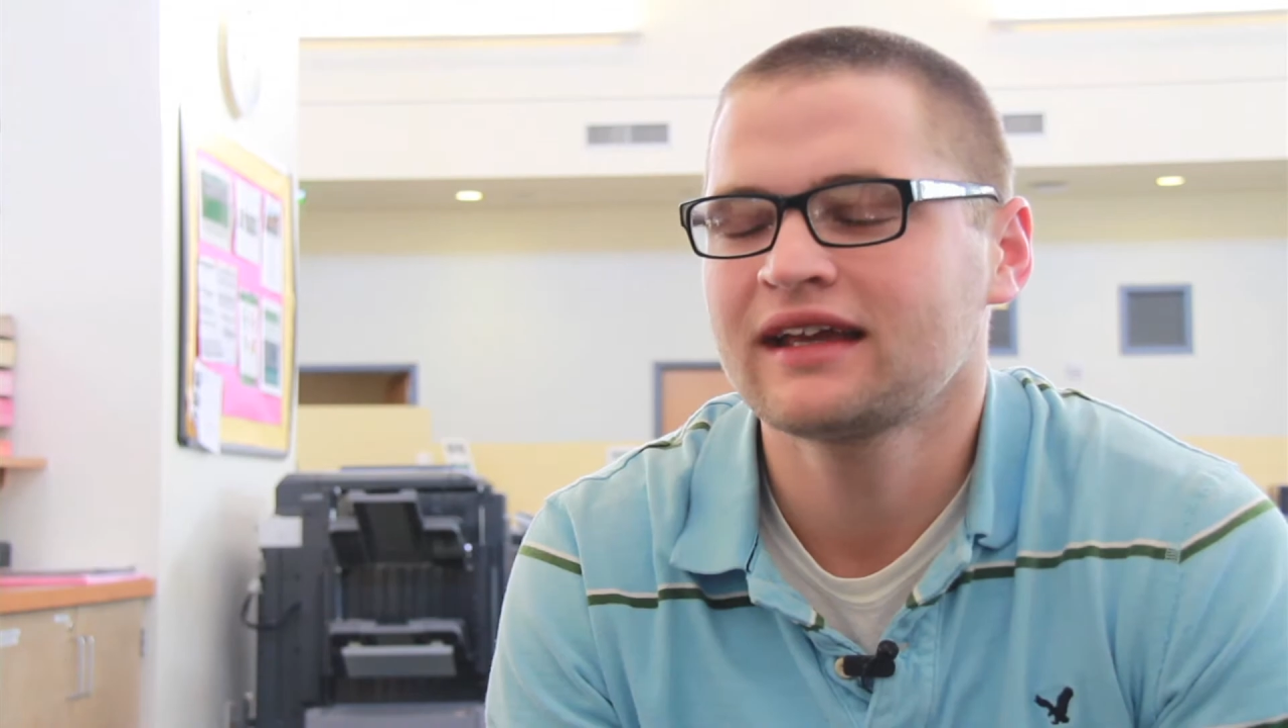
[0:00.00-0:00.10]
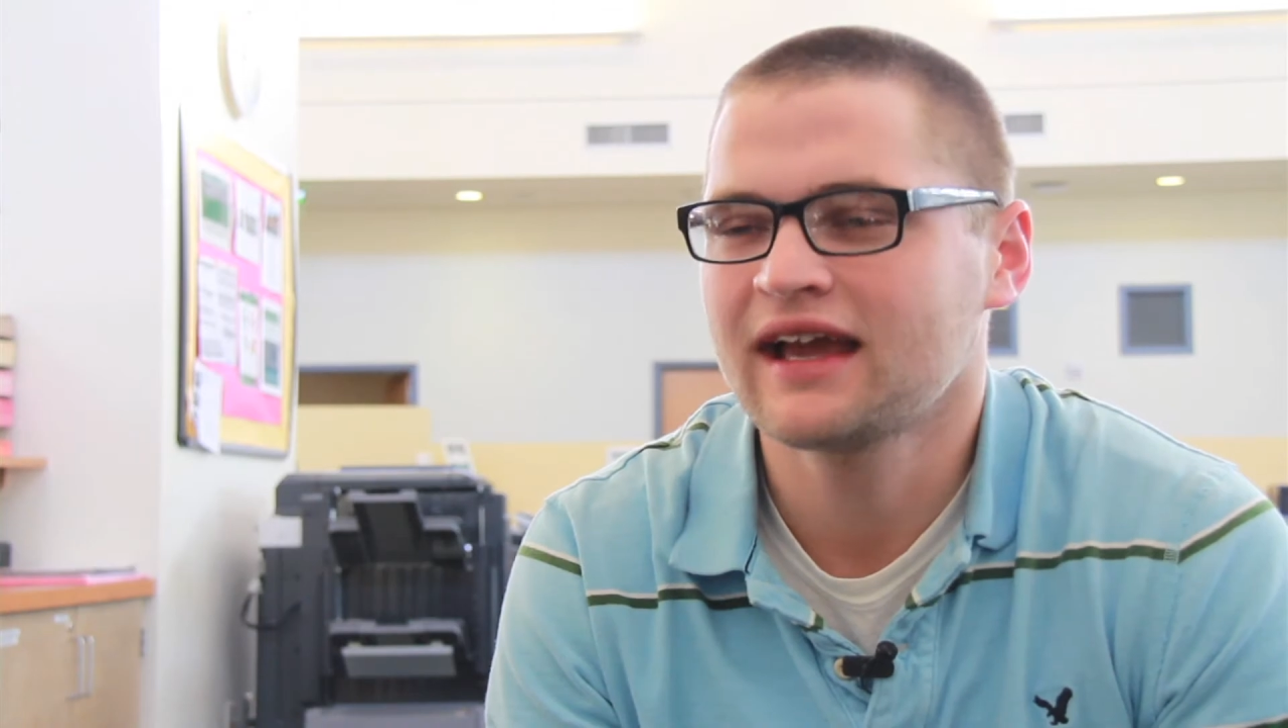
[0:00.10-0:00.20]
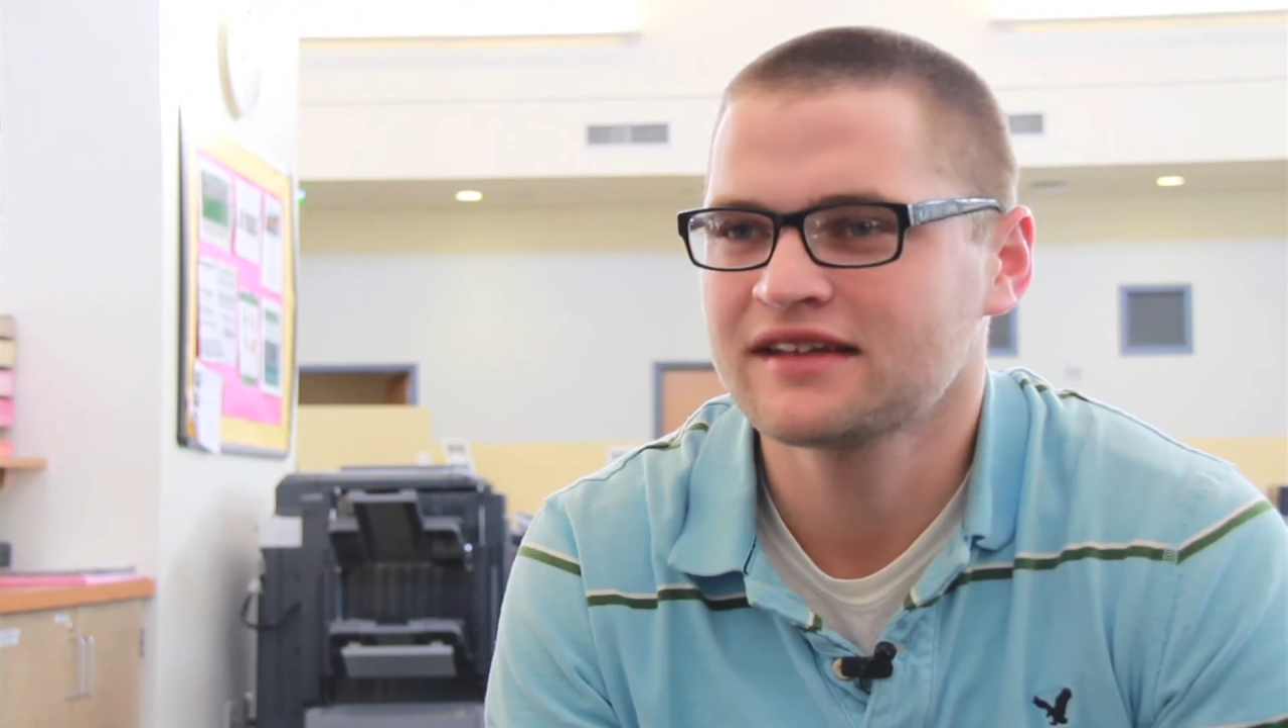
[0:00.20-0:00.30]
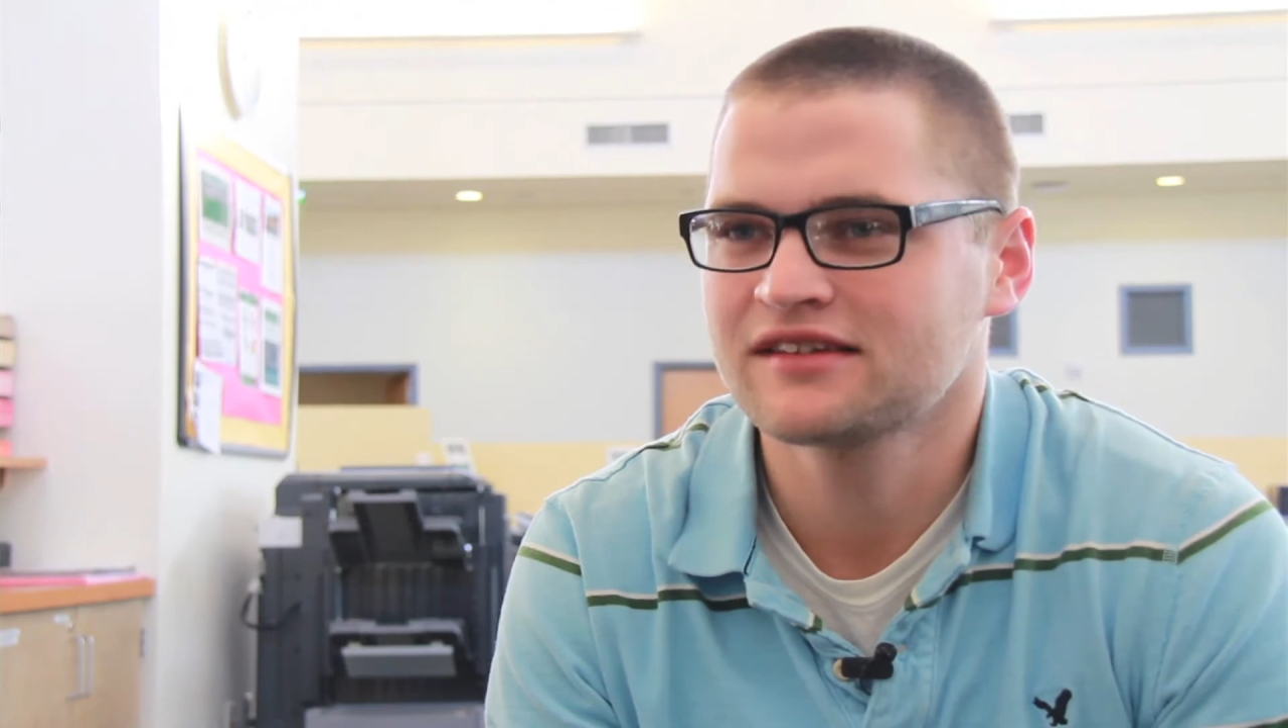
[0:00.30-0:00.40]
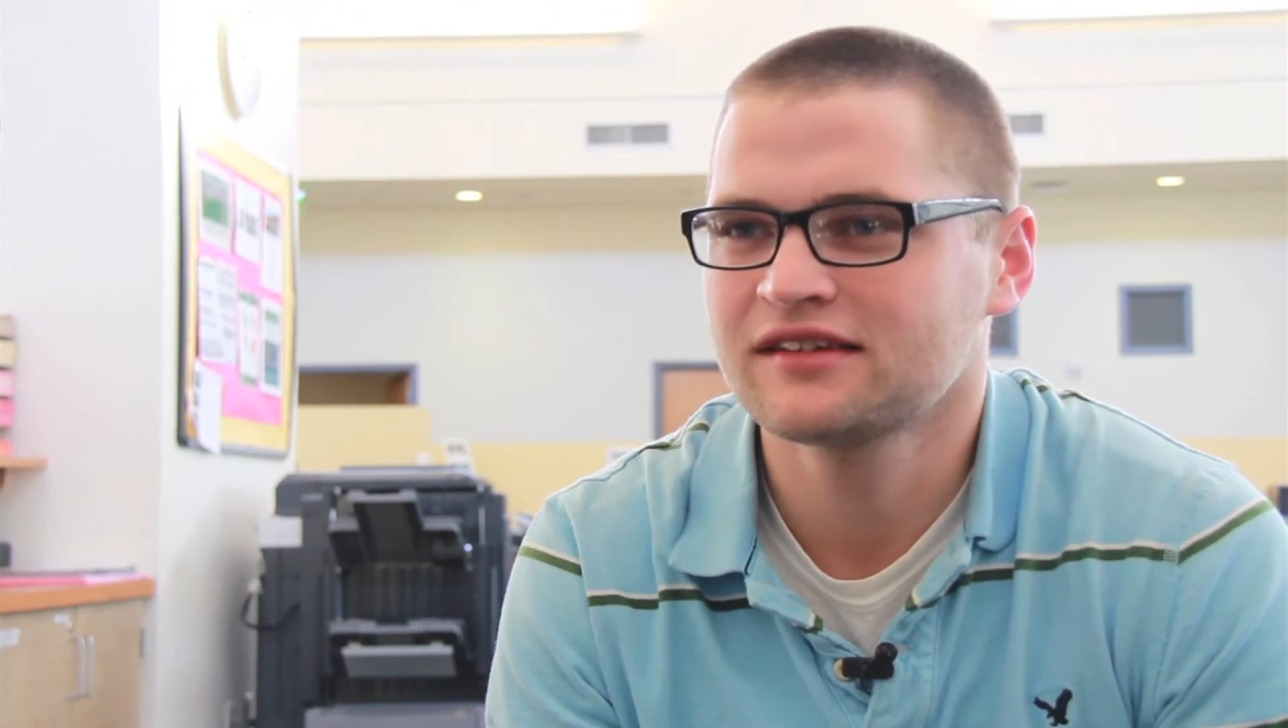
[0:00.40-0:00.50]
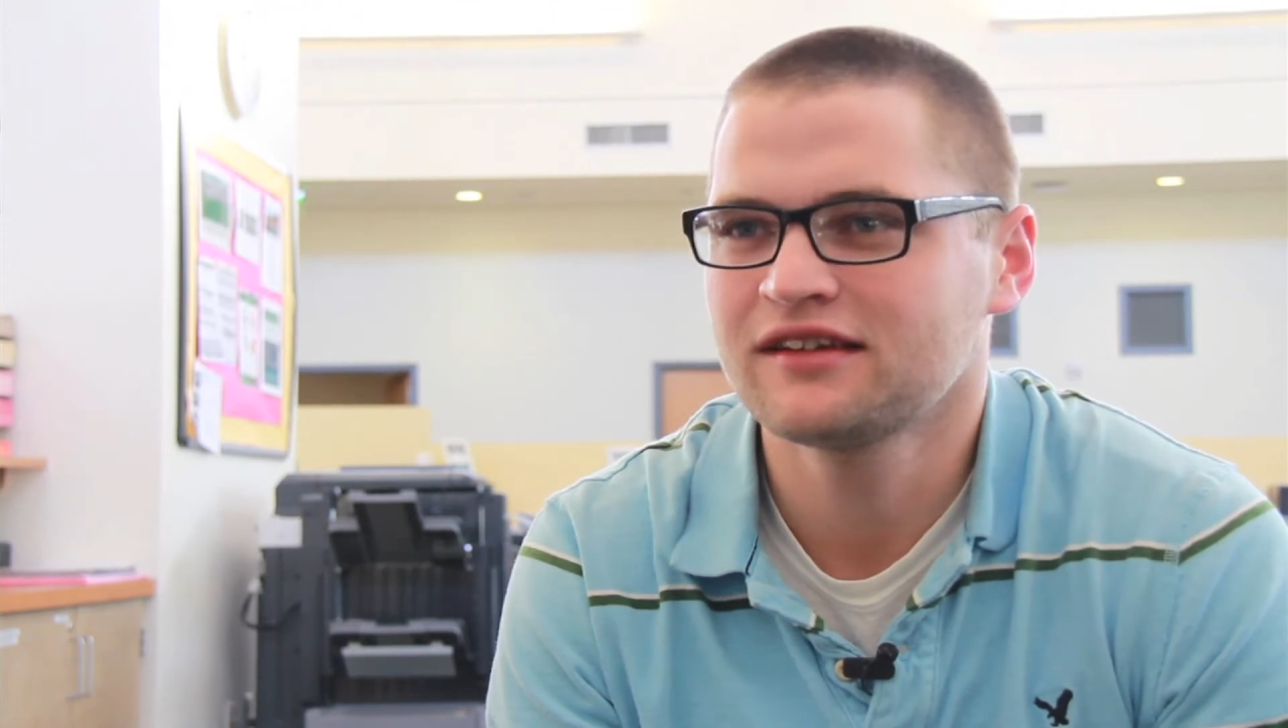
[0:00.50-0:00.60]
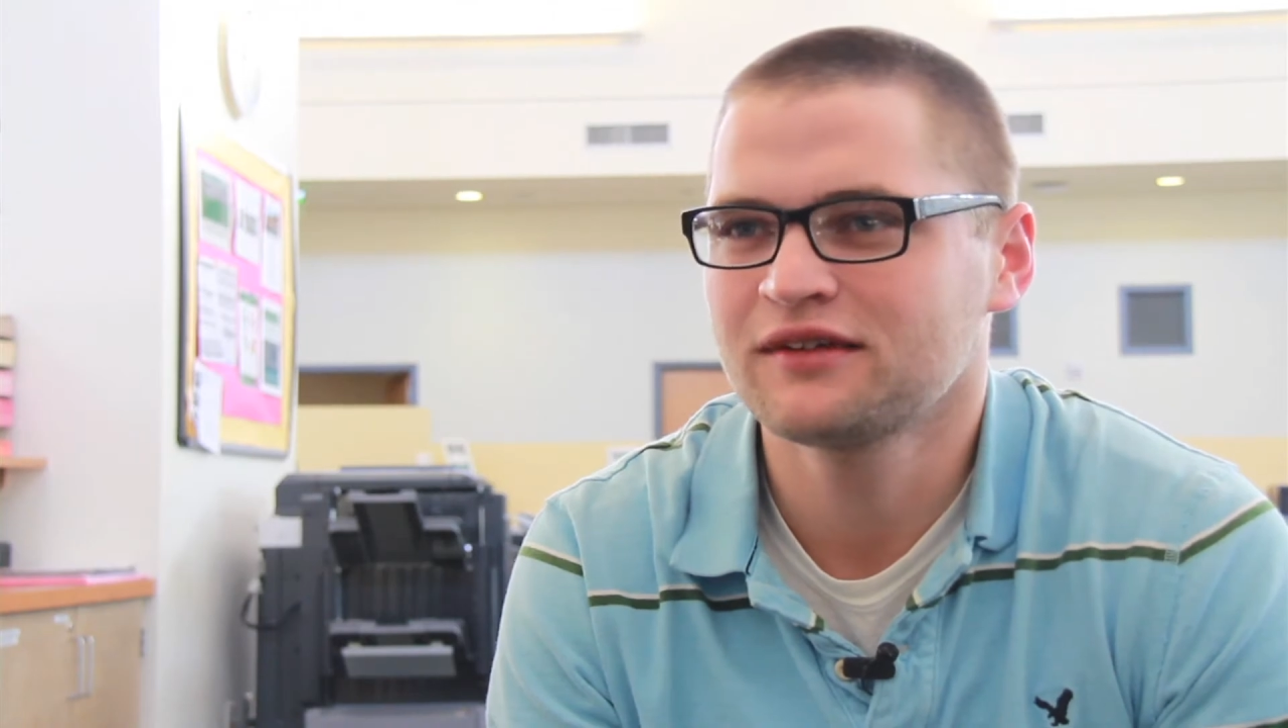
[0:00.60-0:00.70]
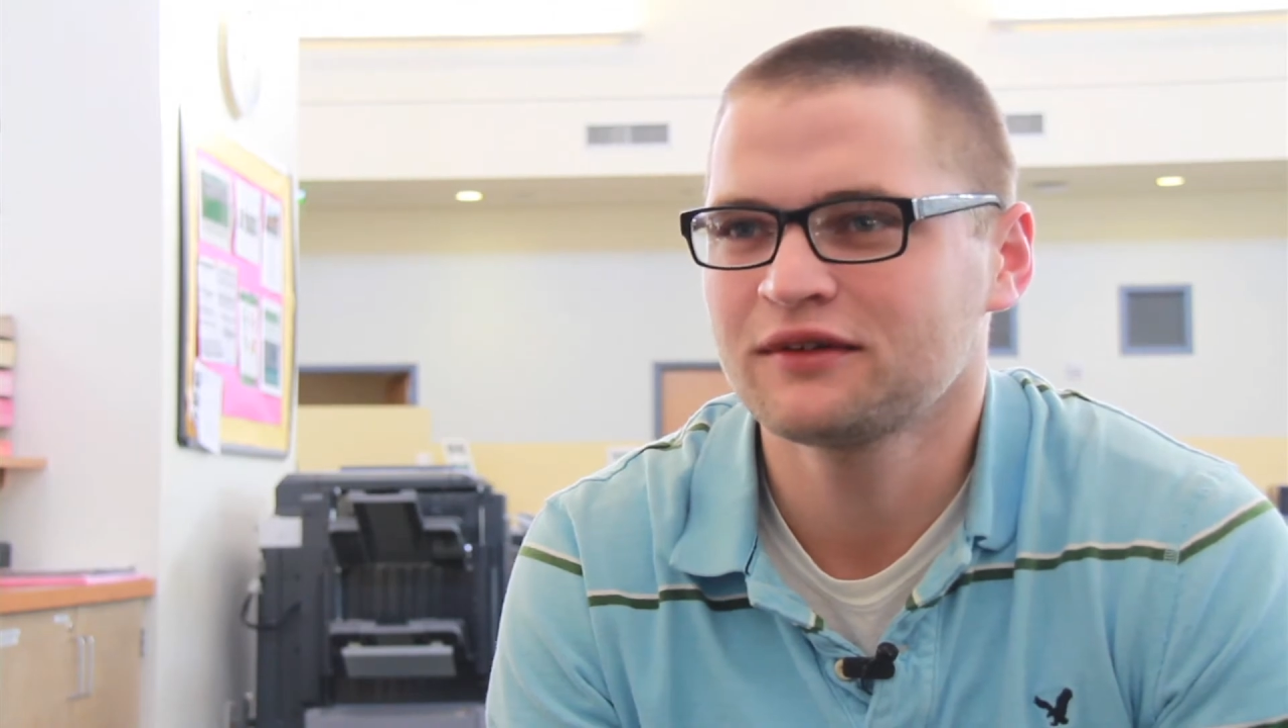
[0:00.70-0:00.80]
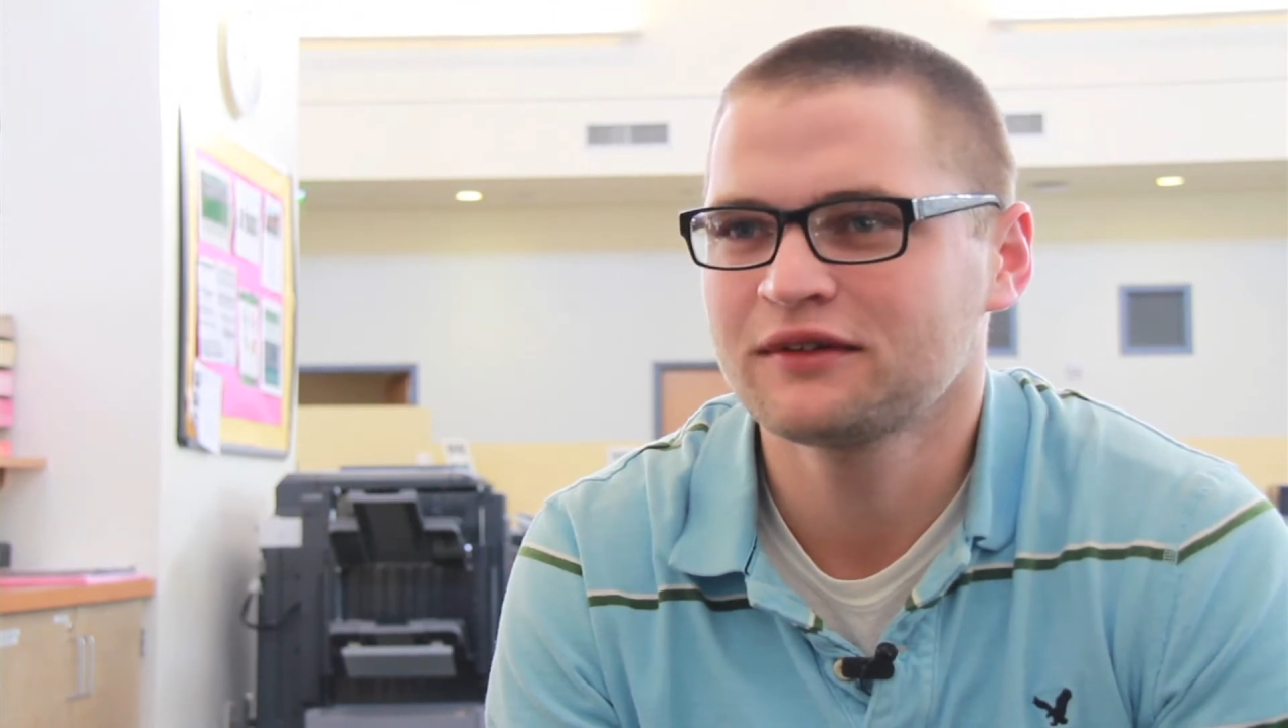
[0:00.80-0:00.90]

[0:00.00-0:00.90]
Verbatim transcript: Castleton,